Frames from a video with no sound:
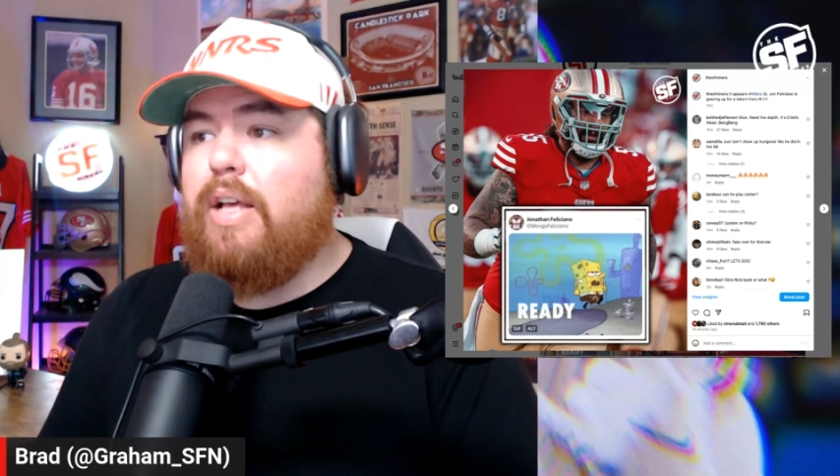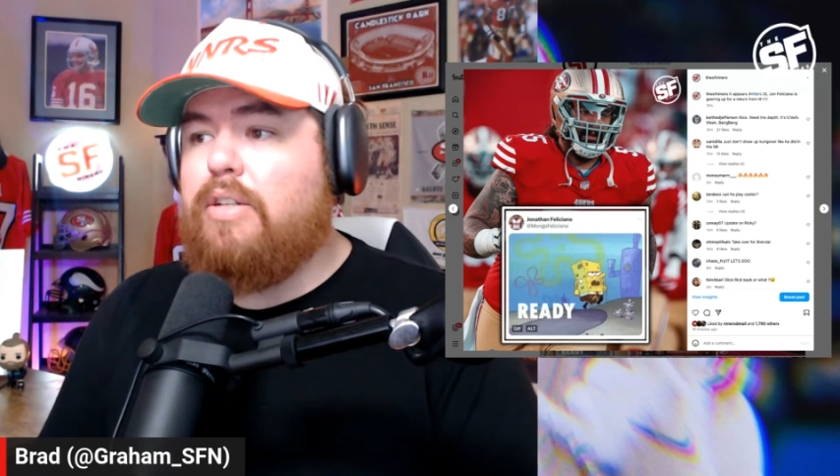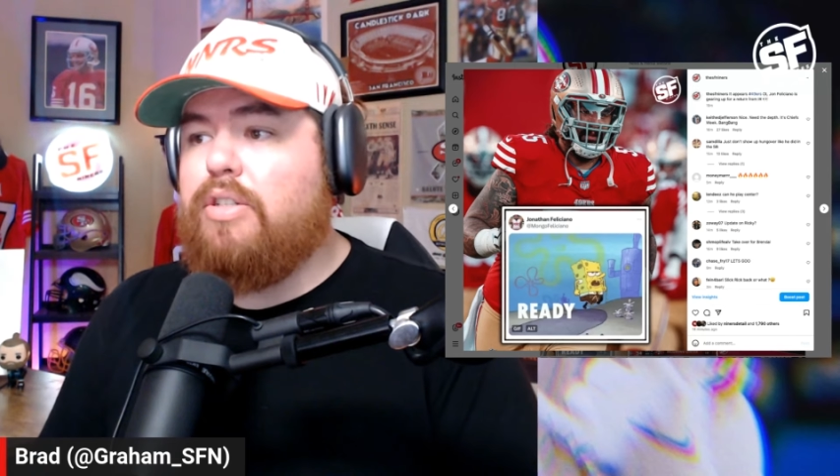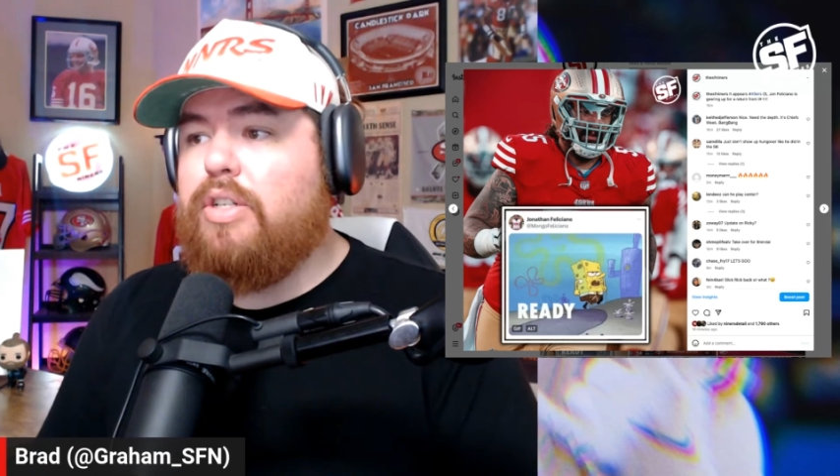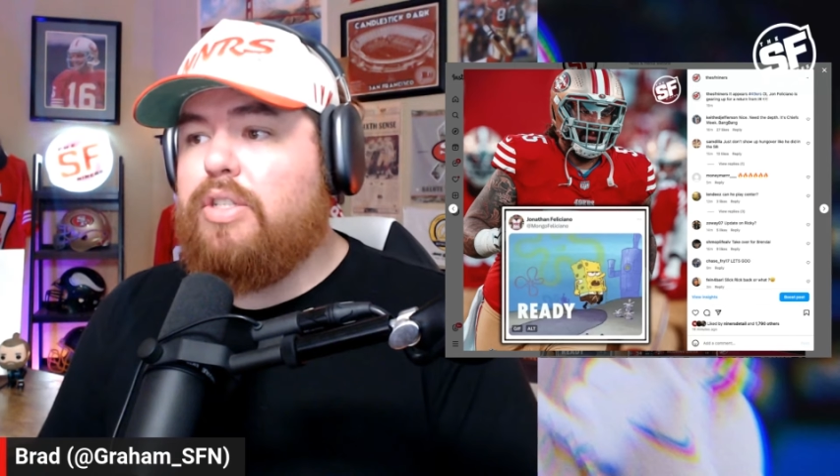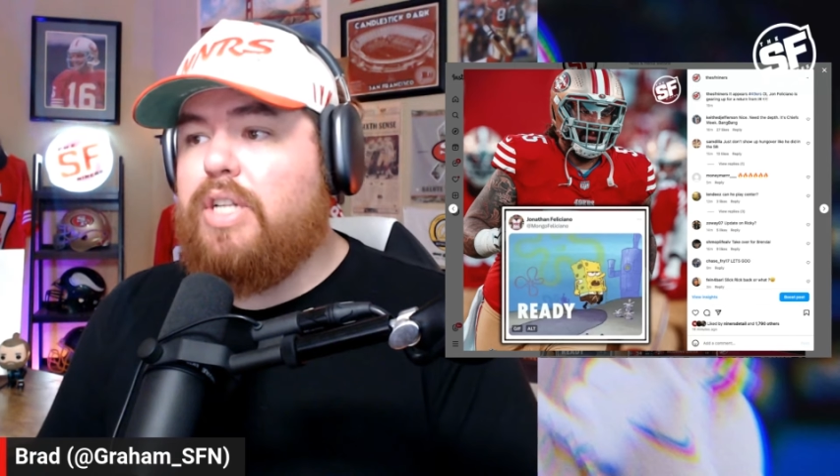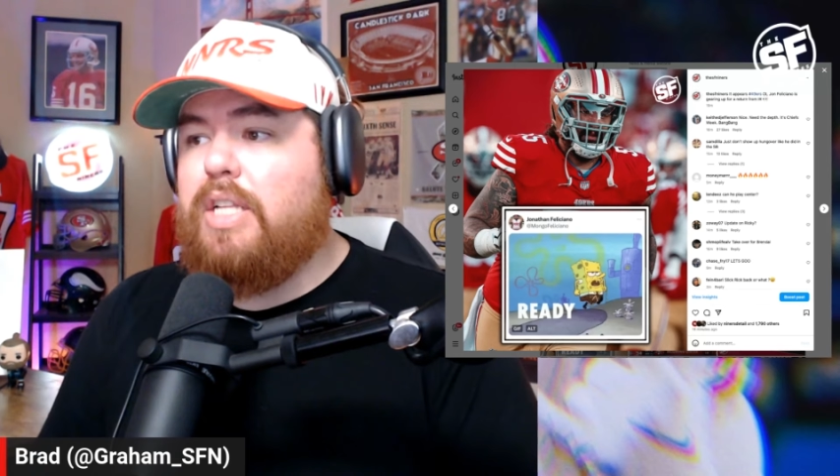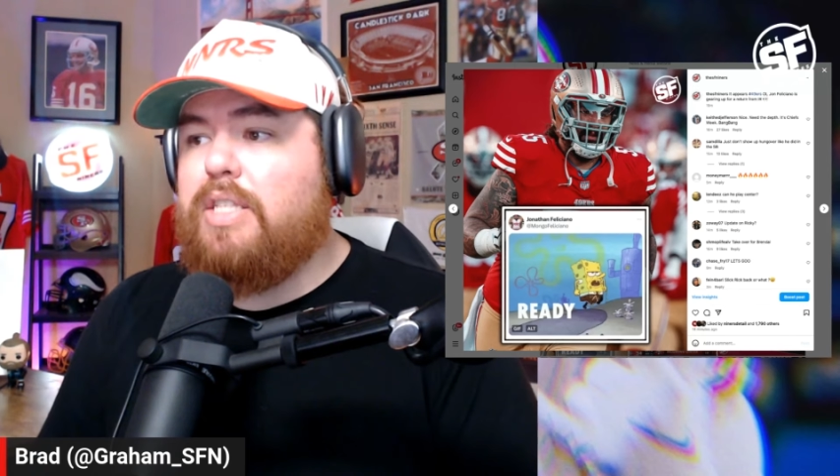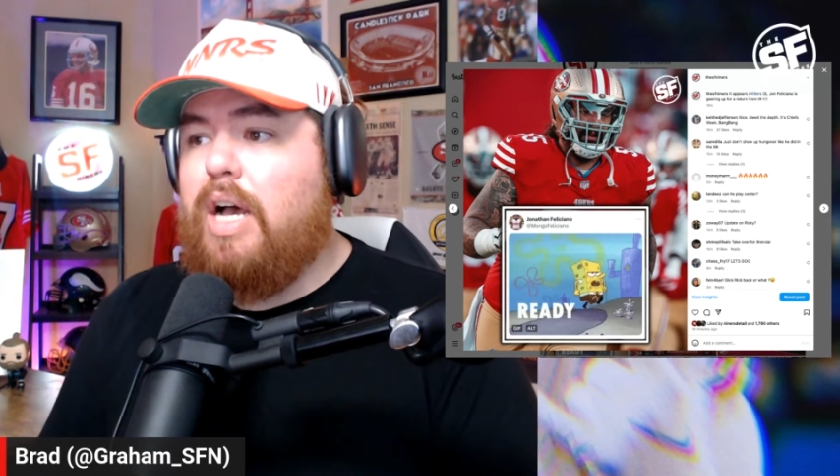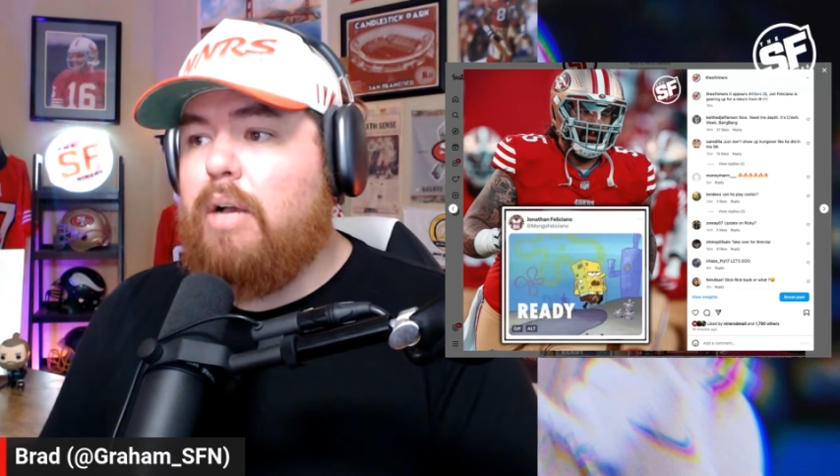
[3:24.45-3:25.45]
there's a good
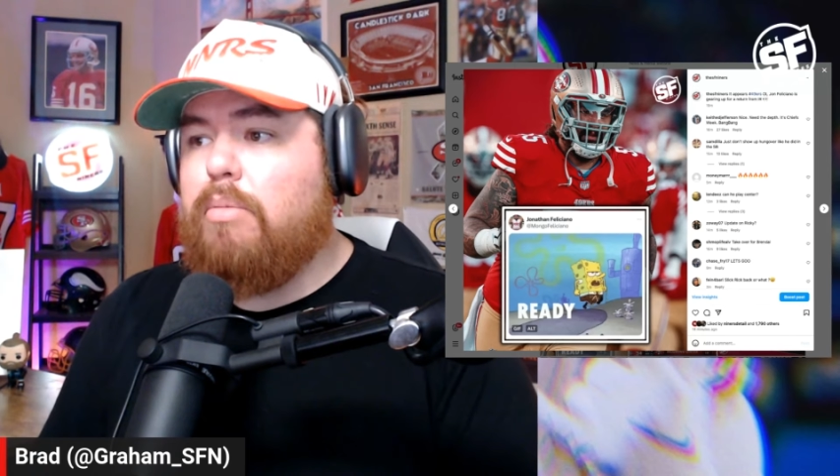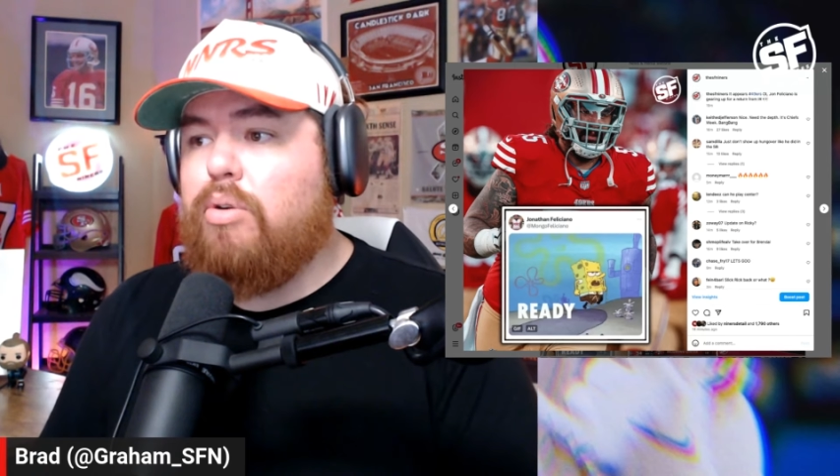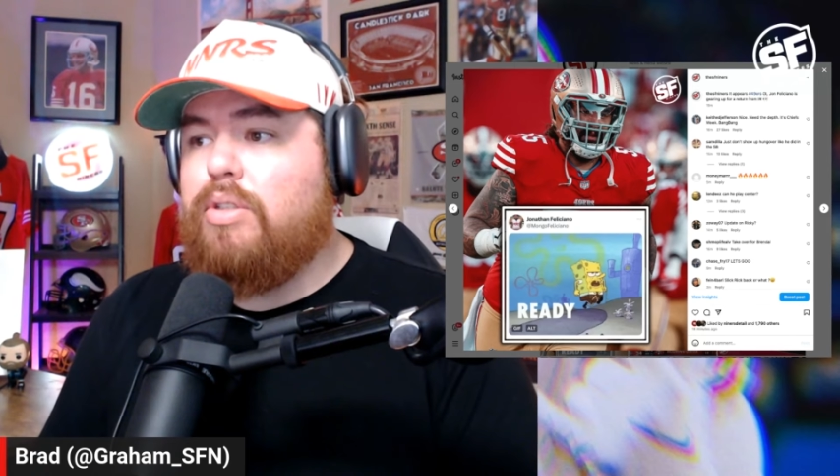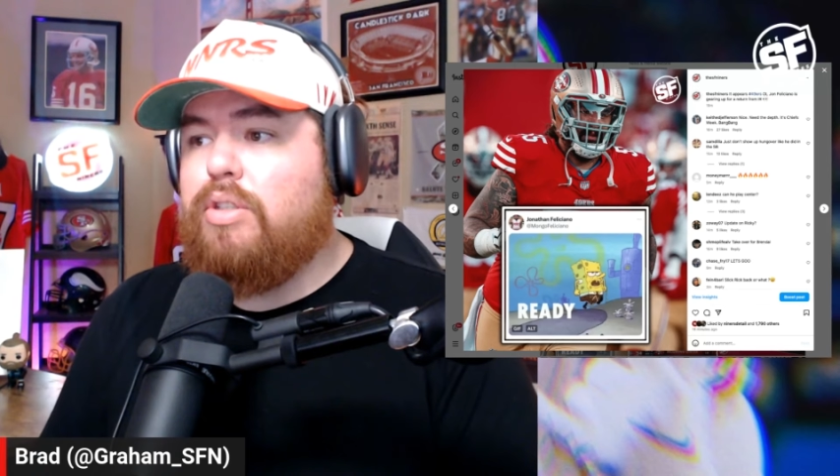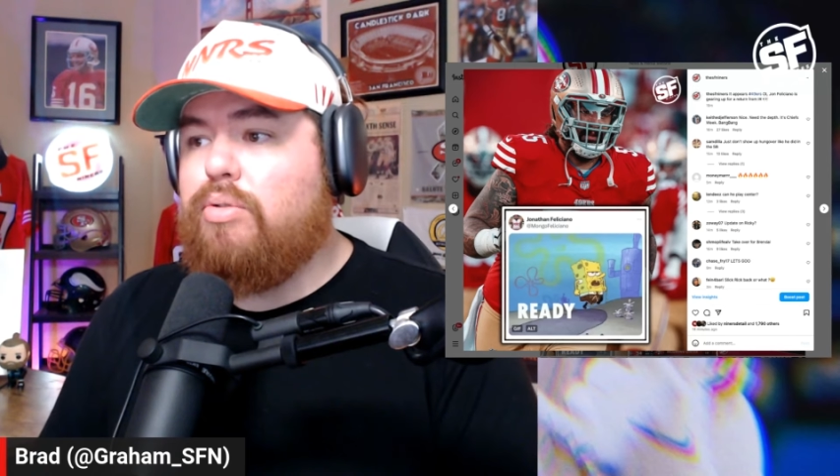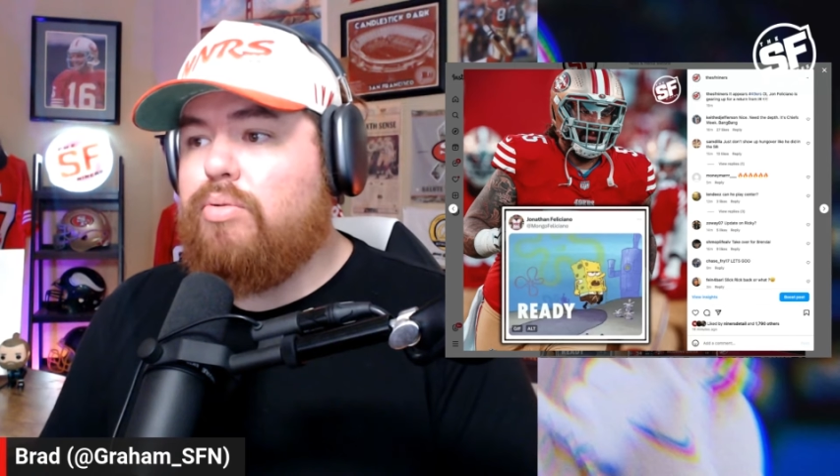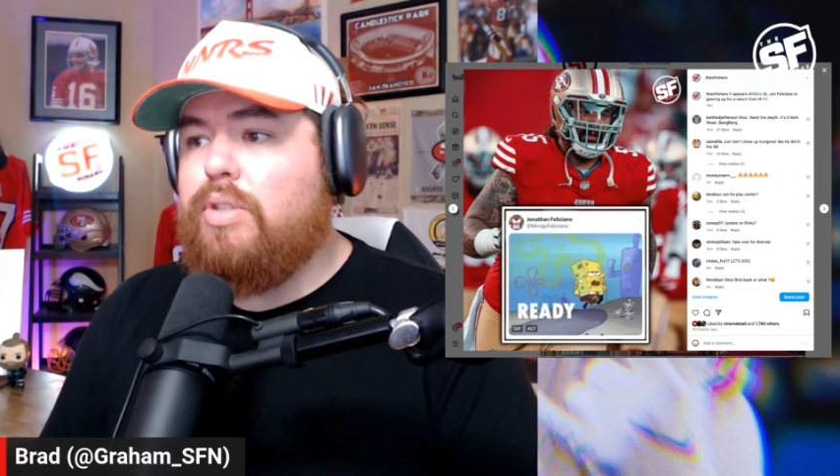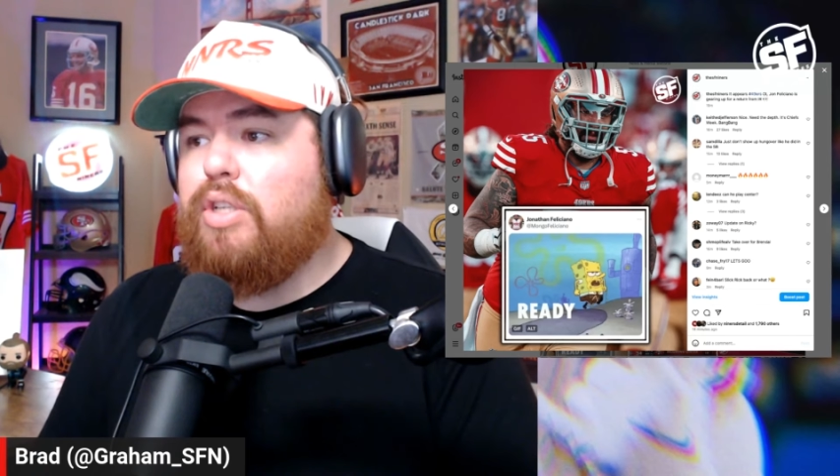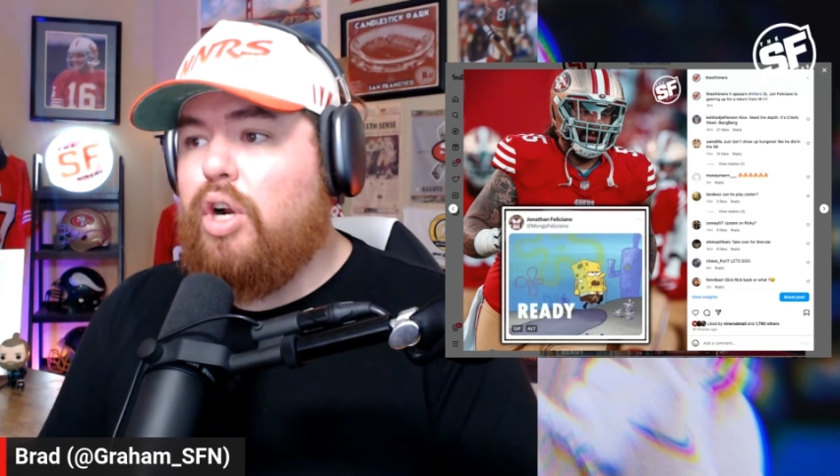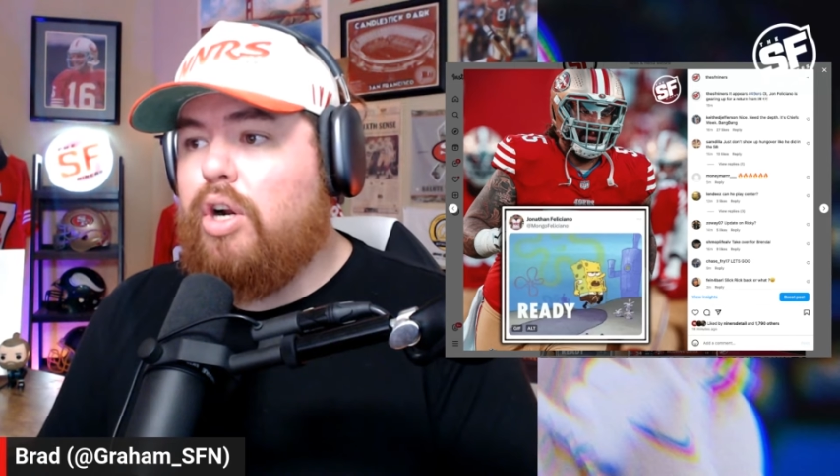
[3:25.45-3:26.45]
chance I'm going to
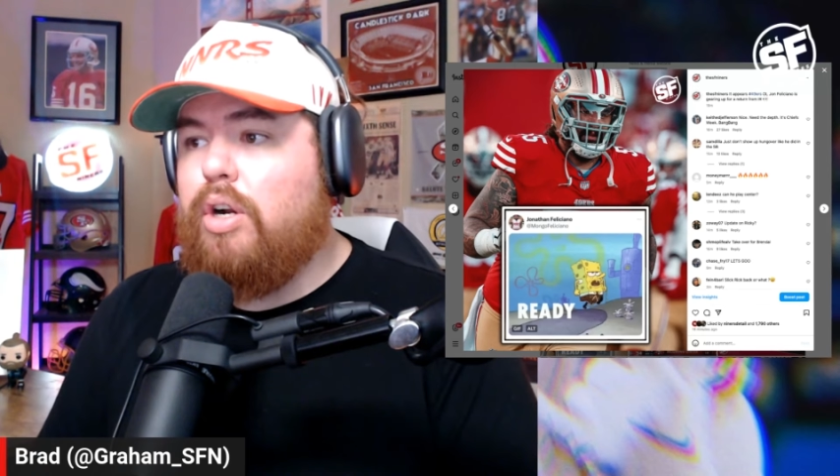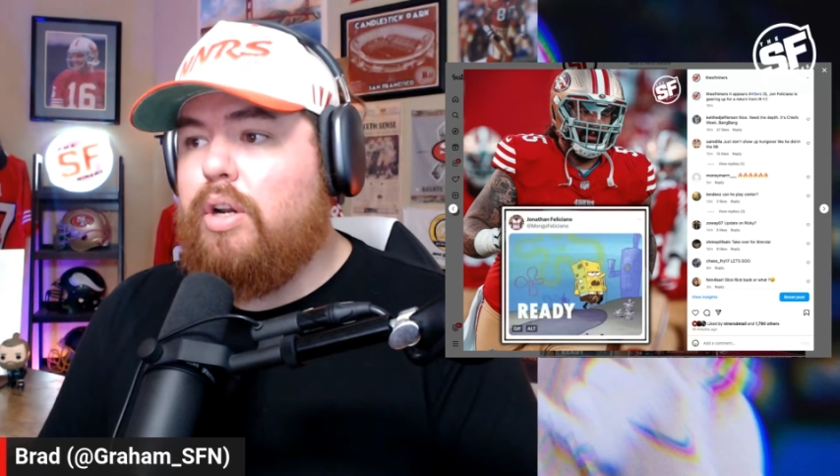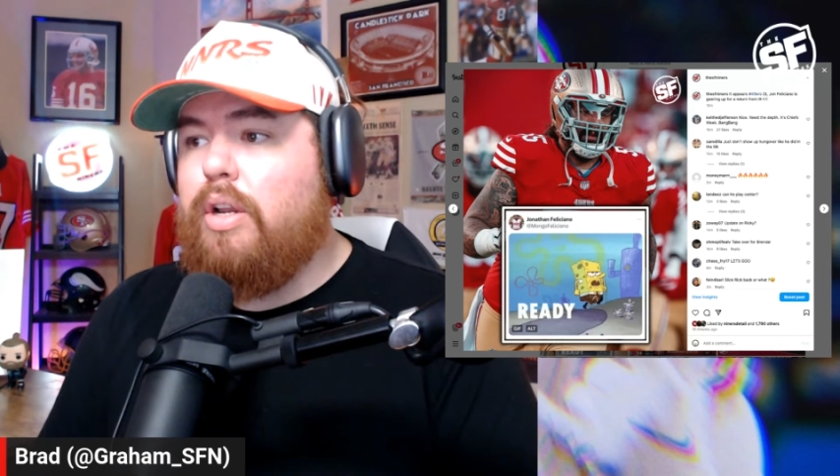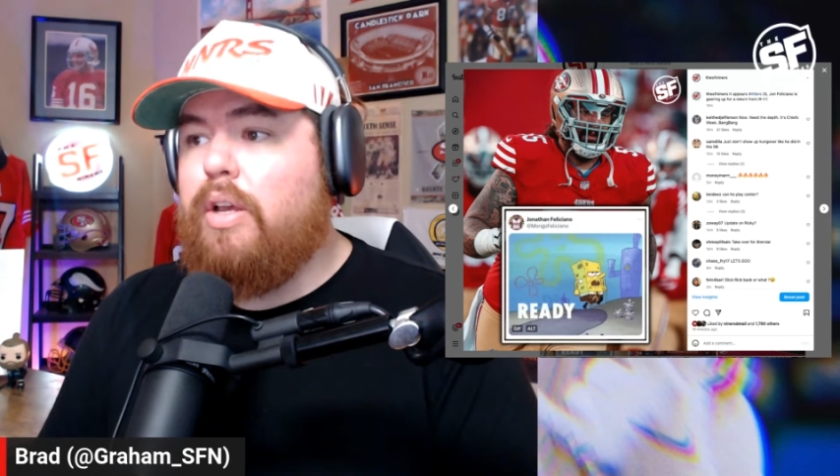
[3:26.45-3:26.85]
return.